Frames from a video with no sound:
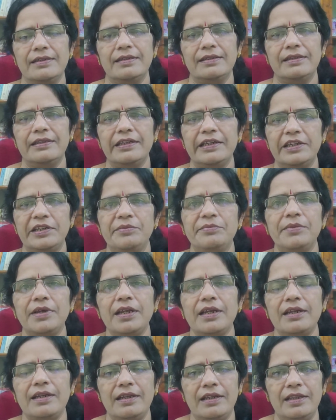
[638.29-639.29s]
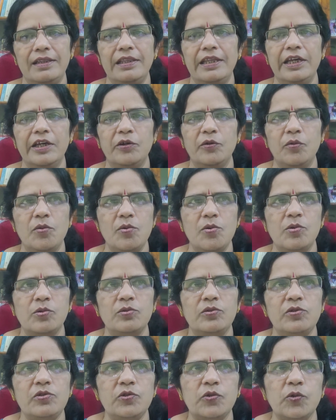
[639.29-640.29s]
they remain in their
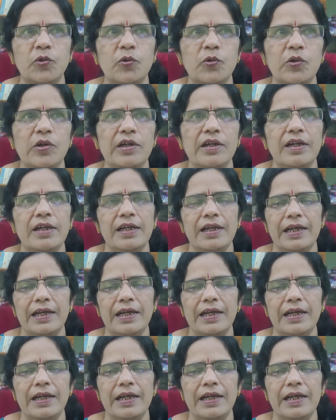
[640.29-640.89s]
own soul